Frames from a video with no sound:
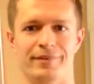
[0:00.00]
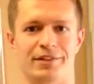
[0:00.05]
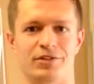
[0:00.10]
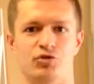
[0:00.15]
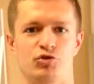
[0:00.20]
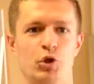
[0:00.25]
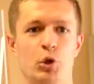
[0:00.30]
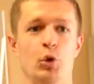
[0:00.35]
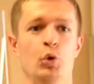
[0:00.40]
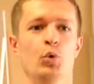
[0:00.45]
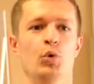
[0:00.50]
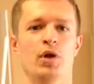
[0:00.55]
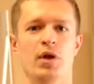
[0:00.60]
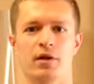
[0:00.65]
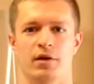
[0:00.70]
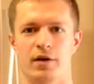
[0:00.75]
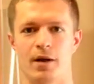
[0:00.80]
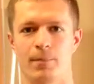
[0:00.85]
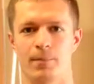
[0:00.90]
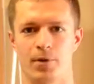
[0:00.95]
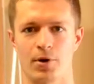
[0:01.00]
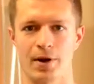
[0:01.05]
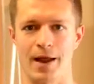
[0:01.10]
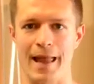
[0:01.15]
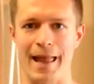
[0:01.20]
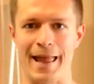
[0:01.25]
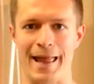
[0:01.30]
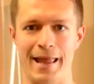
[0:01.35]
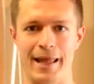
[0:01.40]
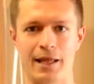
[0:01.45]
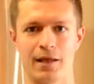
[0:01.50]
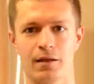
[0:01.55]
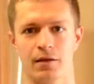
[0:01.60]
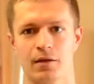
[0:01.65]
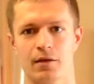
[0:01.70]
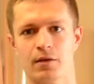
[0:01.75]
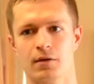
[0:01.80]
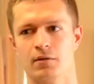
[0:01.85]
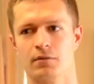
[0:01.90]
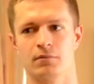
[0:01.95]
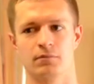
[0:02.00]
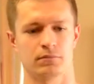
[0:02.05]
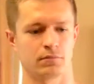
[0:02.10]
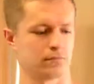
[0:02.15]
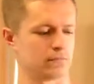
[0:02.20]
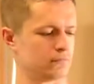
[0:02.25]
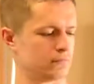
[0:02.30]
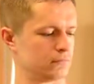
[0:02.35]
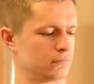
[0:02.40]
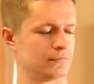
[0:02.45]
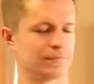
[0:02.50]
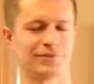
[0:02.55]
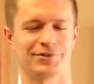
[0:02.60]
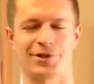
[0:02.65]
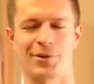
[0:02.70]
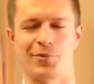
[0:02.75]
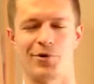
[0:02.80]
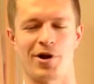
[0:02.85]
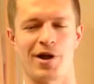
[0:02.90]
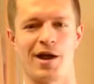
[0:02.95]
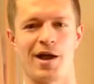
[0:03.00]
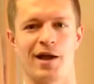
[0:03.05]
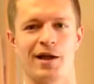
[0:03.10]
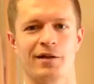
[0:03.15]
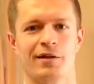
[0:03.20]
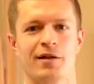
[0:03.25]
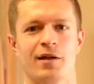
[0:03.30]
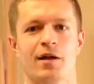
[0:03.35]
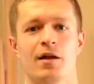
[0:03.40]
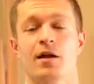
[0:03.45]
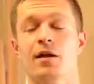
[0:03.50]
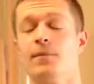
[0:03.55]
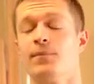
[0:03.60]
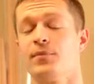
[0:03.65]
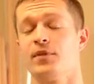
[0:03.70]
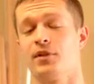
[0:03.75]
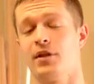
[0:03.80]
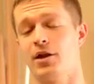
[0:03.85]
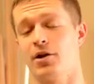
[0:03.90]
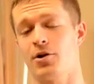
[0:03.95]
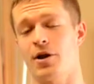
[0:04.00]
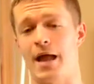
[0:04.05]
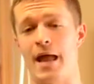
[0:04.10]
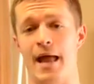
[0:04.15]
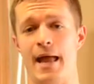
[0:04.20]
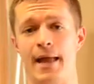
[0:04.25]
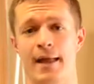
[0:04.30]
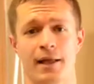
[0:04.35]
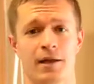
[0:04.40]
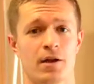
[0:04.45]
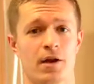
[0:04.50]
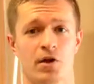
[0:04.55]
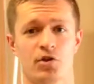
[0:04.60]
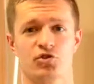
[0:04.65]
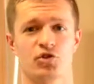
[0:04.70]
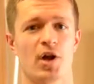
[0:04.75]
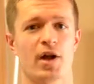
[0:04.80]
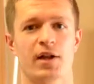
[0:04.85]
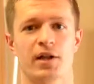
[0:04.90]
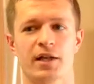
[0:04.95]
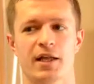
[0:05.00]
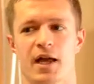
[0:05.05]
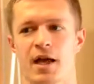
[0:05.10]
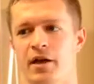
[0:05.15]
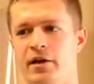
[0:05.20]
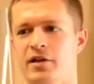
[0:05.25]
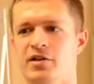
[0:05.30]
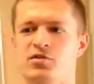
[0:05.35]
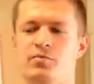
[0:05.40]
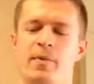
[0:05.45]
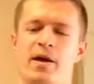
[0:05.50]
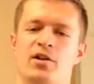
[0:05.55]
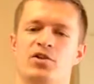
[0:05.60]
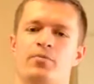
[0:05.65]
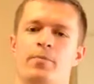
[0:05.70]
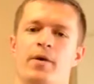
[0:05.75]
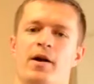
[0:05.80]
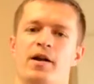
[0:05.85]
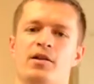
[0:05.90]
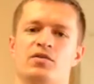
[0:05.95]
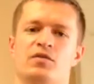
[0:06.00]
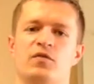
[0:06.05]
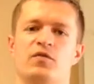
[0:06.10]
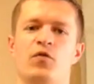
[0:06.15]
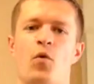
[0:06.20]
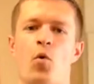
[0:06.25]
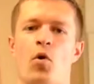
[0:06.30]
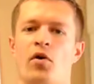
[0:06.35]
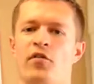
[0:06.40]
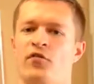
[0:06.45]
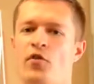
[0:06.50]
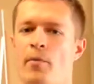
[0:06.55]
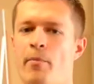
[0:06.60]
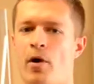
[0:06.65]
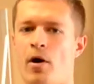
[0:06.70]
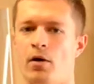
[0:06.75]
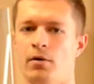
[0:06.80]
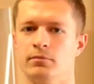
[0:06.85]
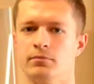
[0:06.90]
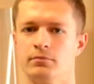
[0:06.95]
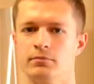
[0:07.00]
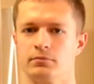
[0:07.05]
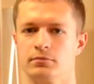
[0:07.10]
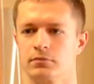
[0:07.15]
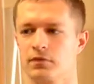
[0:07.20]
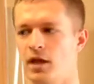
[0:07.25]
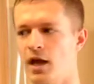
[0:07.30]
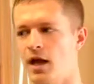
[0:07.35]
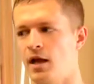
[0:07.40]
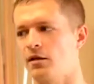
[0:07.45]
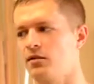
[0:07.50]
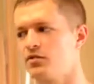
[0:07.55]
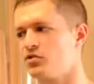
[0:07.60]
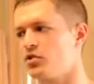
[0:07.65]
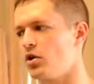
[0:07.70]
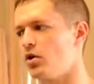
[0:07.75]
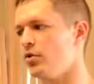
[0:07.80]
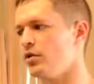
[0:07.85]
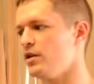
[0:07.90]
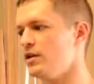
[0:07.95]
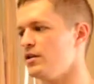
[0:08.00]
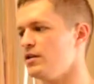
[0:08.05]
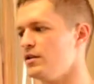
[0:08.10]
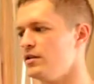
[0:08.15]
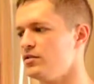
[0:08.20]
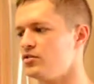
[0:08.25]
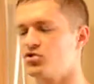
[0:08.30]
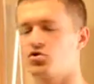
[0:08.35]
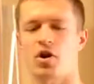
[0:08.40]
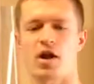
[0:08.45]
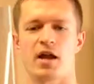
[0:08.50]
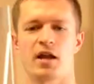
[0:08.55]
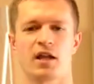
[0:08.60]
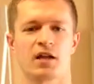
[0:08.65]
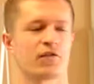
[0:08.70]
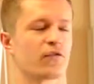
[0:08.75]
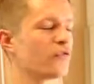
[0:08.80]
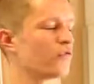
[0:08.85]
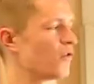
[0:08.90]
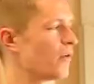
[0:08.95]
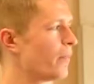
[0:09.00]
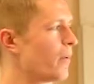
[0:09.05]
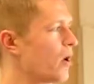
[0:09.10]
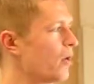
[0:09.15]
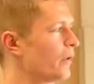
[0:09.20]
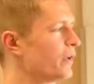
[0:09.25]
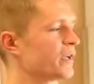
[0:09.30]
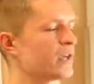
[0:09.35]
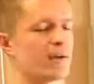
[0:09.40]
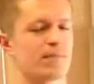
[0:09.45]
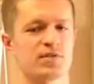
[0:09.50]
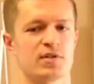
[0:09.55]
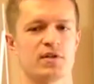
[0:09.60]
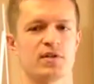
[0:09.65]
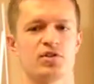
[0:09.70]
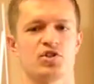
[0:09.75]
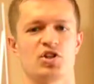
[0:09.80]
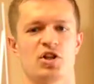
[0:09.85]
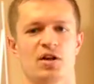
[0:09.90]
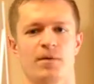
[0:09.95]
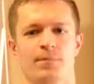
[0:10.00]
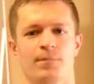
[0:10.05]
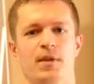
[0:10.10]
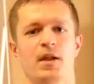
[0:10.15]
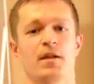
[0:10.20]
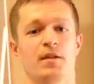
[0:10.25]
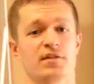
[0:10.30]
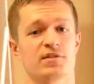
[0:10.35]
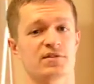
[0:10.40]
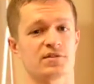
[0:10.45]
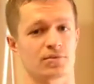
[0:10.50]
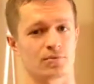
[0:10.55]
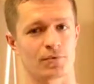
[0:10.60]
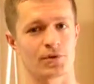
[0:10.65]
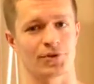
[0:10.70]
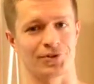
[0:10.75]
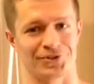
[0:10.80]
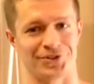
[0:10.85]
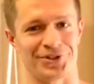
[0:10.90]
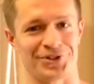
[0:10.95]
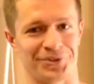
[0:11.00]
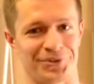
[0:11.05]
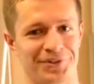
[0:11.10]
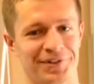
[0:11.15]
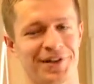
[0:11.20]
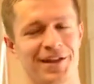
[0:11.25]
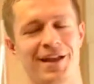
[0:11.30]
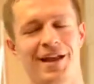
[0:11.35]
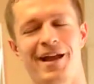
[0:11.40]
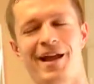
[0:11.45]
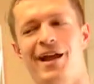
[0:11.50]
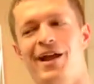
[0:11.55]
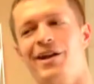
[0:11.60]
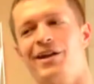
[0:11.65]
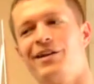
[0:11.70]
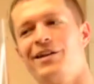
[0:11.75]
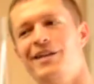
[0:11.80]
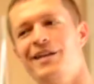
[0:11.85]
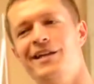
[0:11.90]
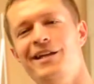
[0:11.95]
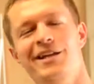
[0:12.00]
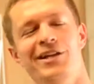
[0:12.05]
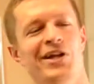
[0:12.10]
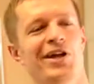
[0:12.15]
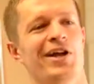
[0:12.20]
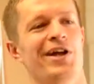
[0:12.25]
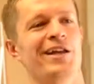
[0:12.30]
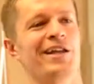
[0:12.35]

dude number A, letter A, trying to get his bench press for football. Okay, so he's training for football, he comes into the gym. This is a real dude. And he